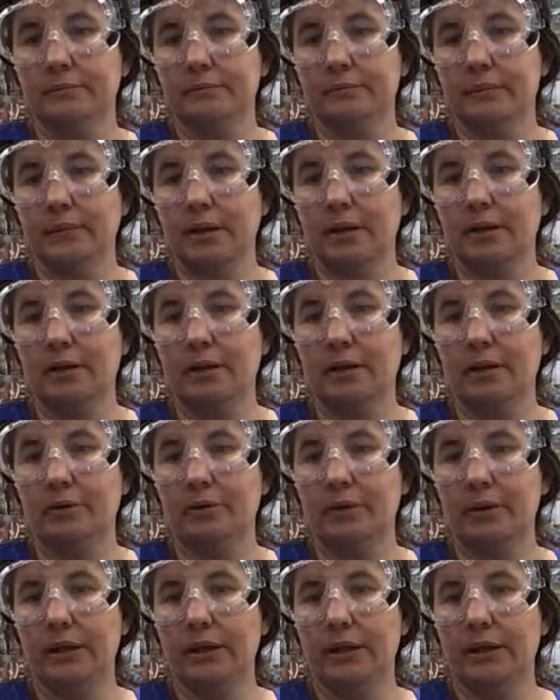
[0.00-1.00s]
You don't
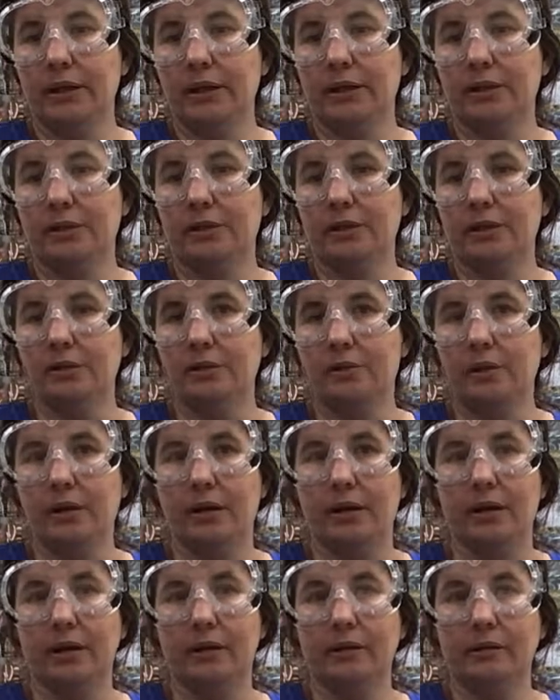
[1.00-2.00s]
want to get it too
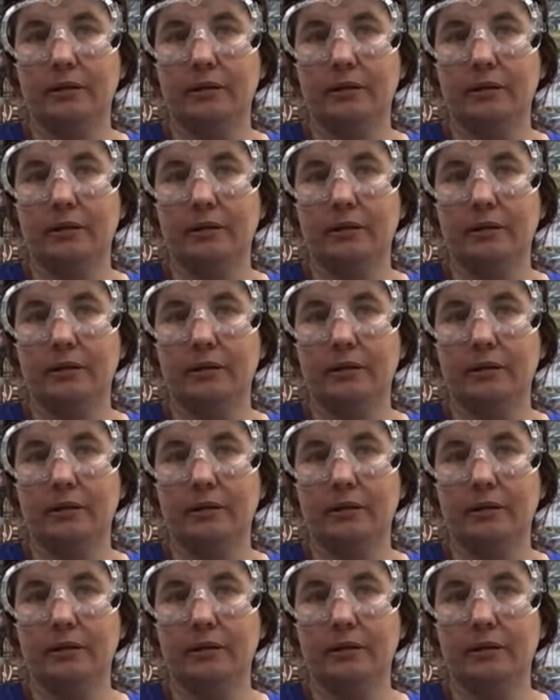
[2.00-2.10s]
hot.